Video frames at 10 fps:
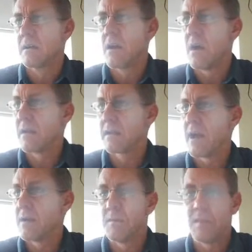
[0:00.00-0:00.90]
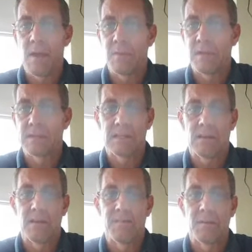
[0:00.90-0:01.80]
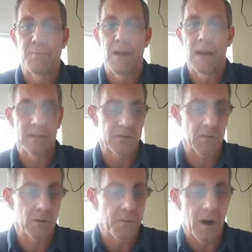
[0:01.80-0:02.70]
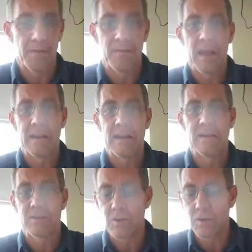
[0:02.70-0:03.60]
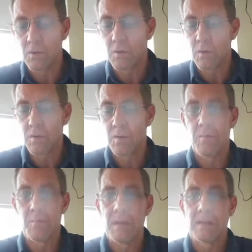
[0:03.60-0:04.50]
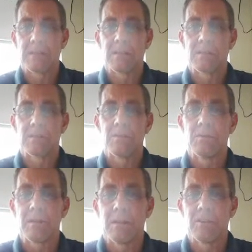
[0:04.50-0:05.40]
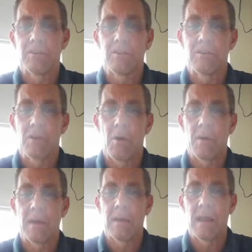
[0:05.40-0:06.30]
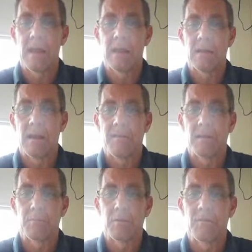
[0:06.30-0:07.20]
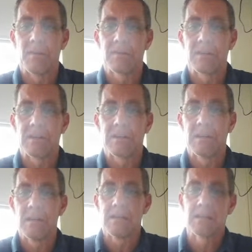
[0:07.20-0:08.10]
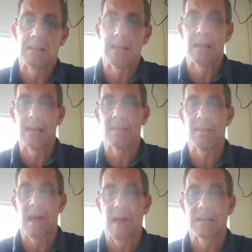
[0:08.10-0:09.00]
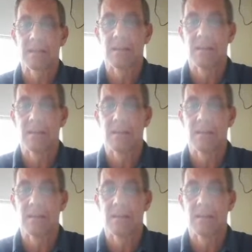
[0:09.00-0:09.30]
Khan Academy, that means at the level of practice or above. And a 2 means that the student is showing a level of proficiency in that